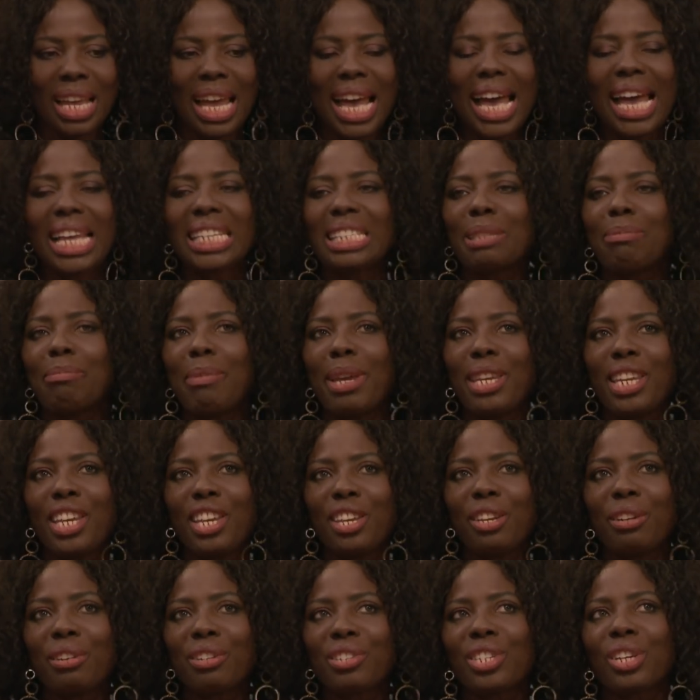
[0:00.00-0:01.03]
And many
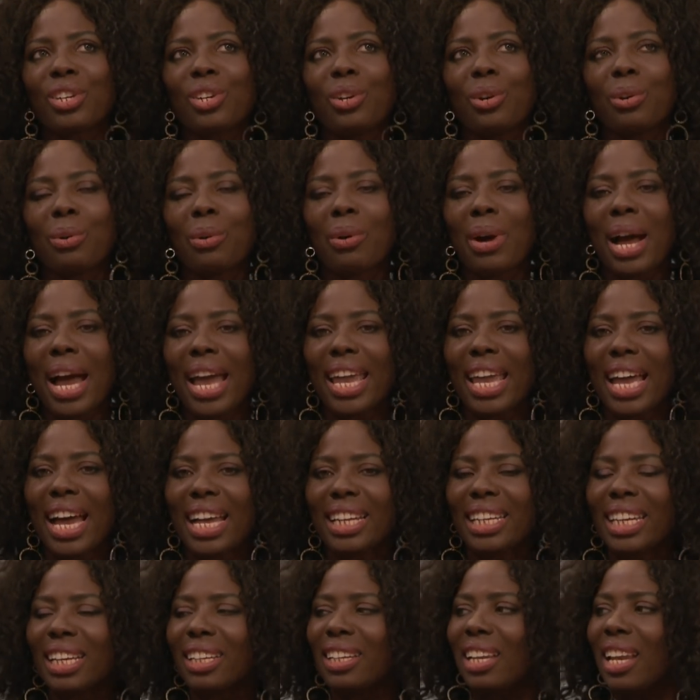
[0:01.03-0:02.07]
years ago, I
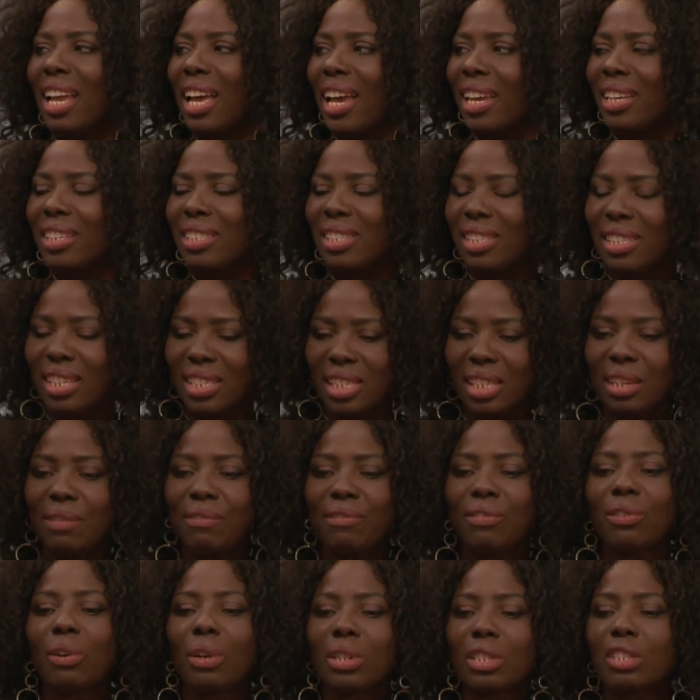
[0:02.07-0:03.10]
had a client sitting in
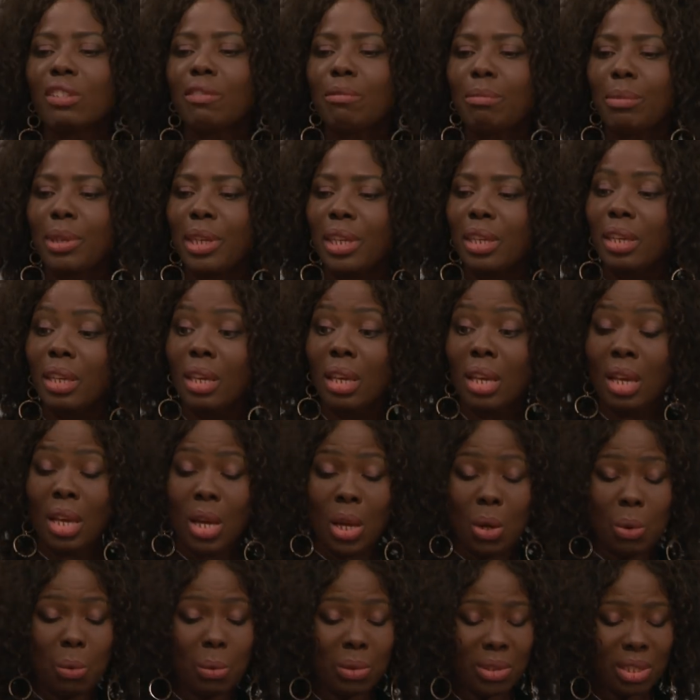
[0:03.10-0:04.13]
front of me
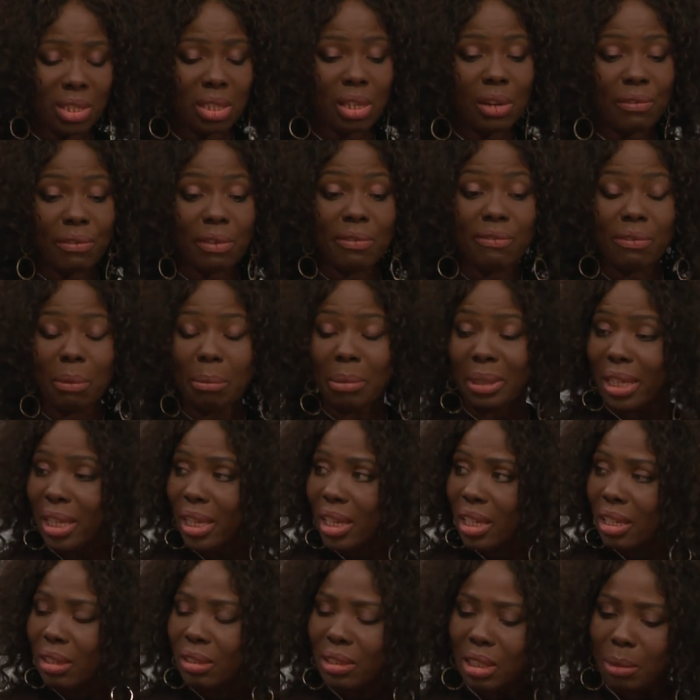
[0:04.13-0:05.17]
who was suffering from
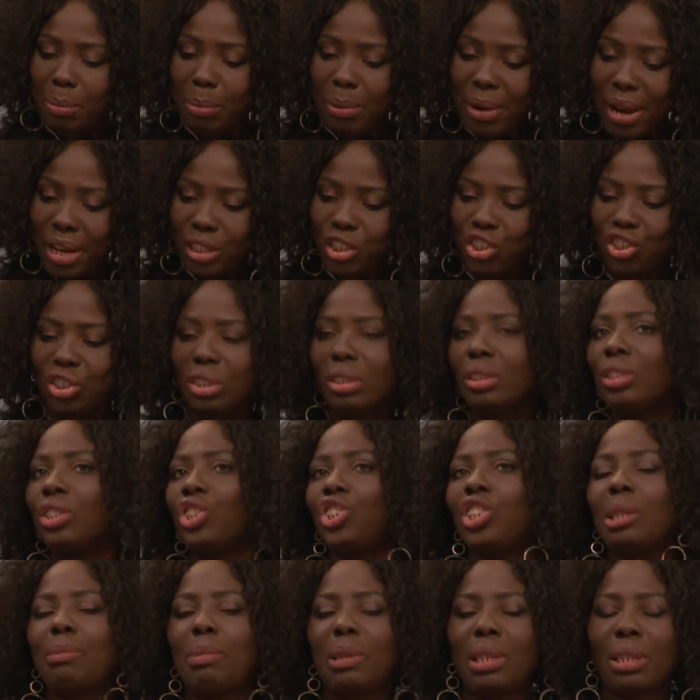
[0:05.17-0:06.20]
clinical depression.
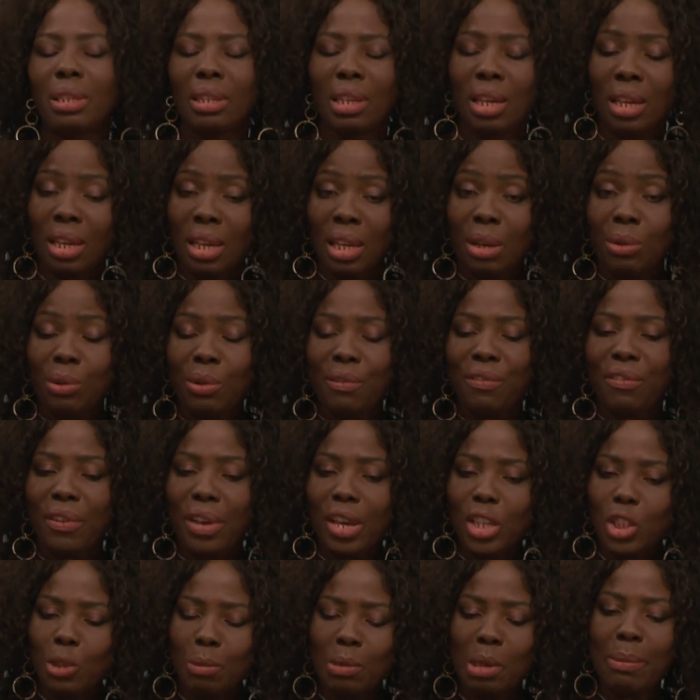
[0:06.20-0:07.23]
She'd been
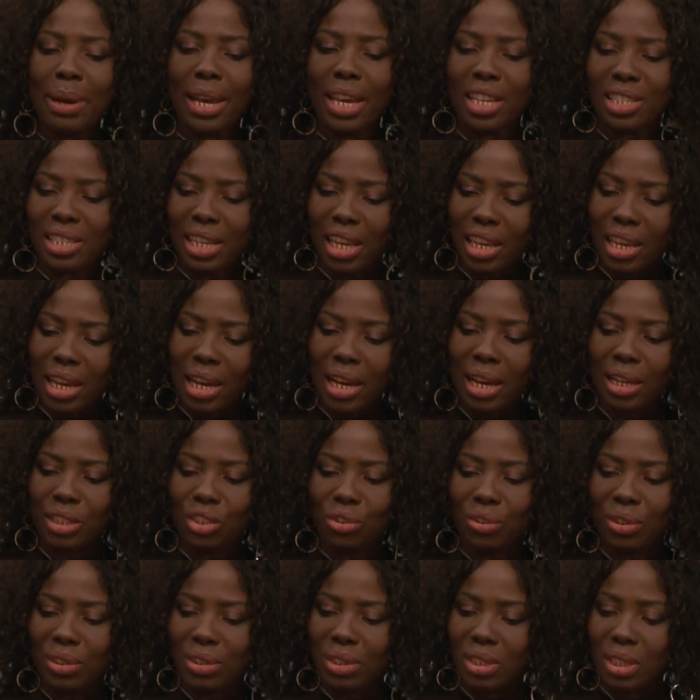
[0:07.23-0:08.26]
referred to me by a
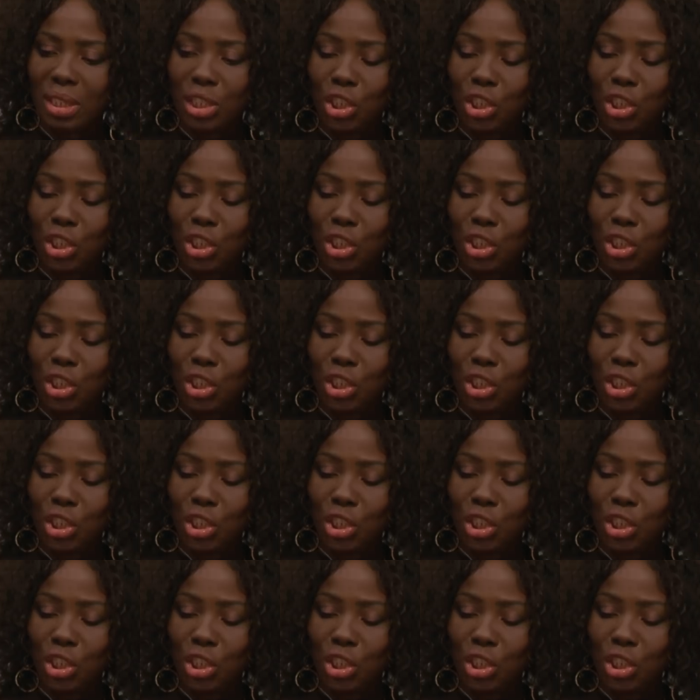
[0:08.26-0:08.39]
psychiatrist.